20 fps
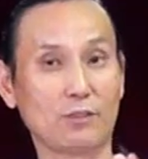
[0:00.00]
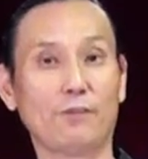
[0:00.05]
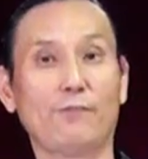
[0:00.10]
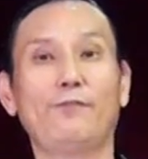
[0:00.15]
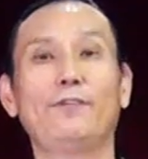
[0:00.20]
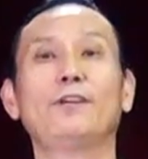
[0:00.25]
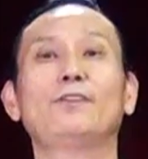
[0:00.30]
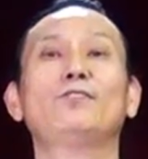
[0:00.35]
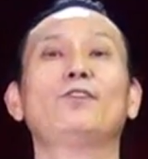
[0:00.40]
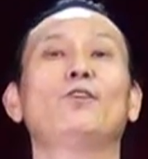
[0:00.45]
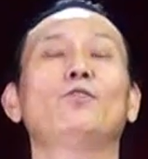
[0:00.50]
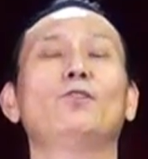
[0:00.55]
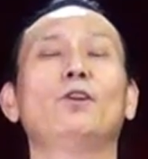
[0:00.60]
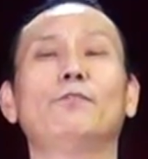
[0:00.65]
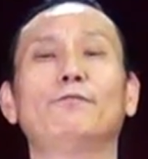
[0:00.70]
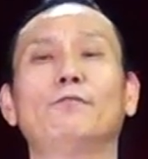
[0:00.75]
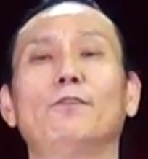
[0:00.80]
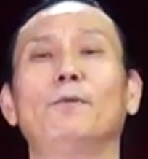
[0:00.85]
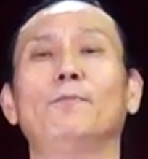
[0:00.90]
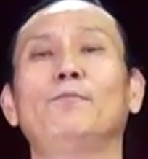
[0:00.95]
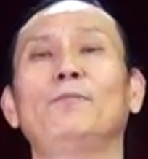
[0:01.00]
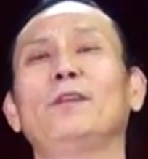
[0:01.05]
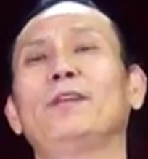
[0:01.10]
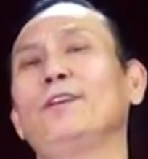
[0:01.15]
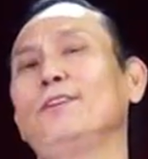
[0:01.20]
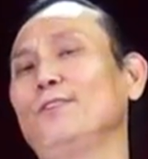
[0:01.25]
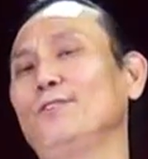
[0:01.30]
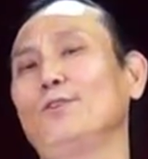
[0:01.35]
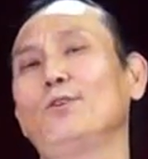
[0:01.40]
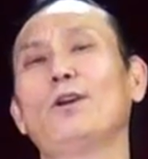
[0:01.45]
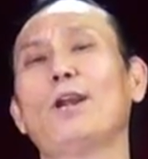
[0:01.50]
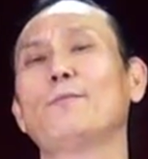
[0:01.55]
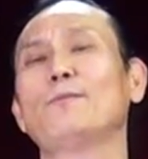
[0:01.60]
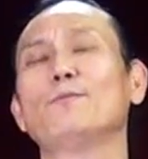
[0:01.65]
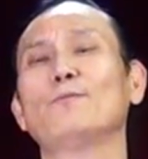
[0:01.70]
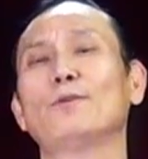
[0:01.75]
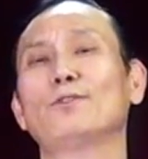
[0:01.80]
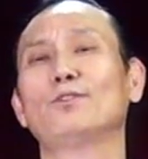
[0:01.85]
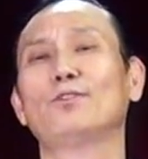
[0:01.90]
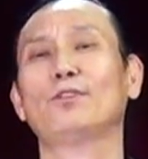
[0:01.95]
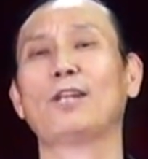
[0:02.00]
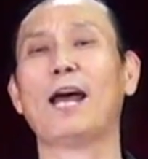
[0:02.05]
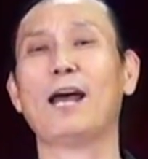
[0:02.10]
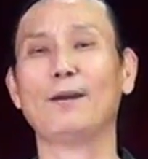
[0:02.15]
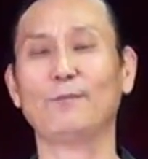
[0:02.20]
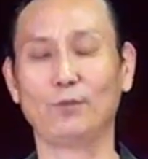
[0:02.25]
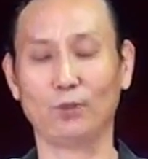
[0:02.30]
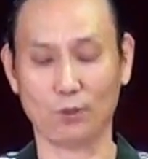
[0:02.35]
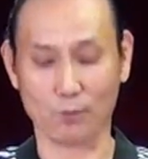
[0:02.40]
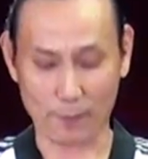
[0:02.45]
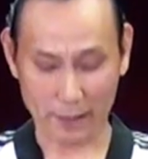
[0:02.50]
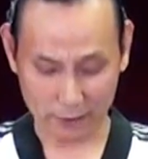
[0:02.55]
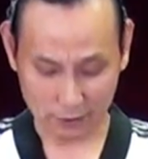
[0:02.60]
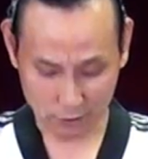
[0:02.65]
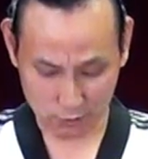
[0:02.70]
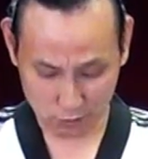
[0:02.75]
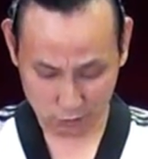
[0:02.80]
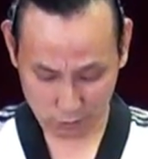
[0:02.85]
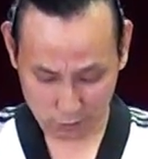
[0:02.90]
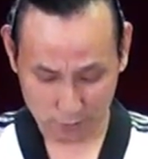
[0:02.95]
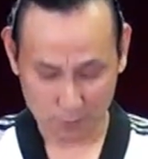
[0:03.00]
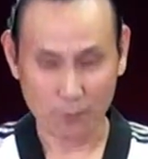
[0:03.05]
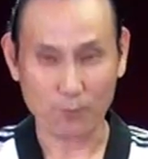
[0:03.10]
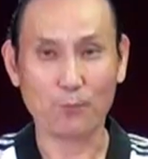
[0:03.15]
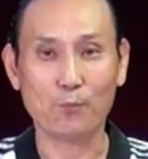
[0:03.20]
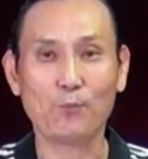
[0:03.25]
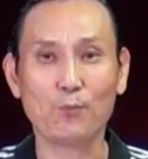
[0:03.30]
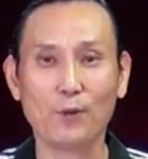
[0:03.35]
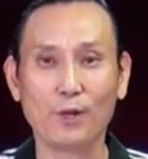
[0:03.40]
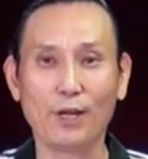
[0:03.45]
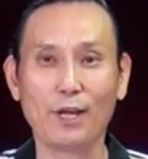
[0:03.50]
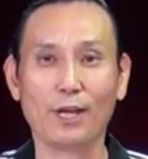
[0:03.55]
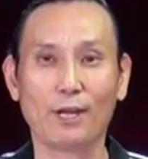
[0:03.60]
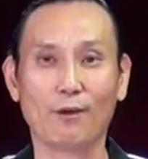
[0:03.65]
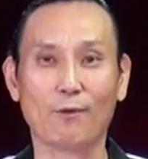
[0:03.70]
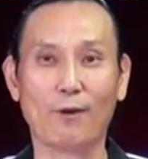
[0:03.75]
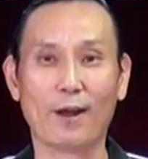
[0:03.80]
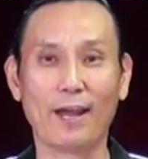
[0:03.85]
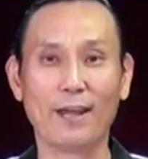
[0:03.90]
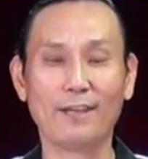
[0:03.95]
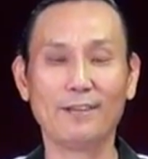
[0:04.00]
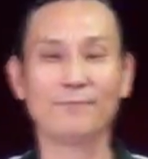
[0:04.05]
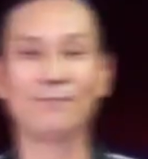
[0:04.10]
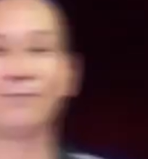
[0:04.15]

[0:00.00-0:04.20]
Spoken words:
you to fix your uniform. You don't have much time to make it look pretty, right?